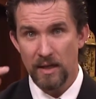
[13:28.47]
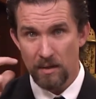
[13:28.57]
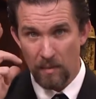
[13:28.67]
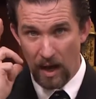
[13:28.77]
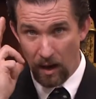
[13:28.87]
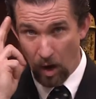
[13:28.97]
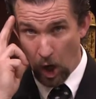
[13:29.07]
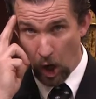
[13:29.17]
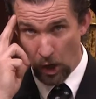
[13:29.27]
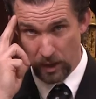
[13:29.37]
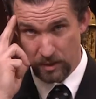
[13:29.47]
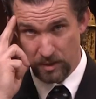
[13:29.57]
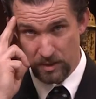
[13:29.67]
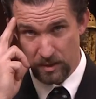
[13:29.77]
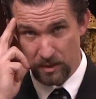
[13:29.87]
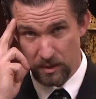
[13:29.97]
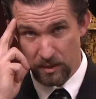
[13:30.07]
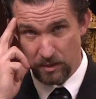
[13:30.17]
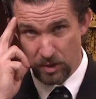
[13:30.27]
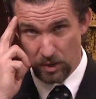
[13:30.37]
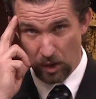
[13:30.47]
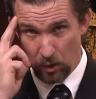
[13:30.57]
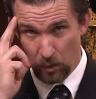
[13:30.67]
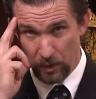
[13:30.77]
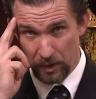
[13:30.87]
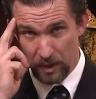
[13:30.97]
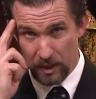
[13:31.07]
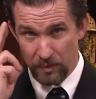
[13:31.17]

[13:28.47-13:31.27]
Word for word: in my heart to the Lord.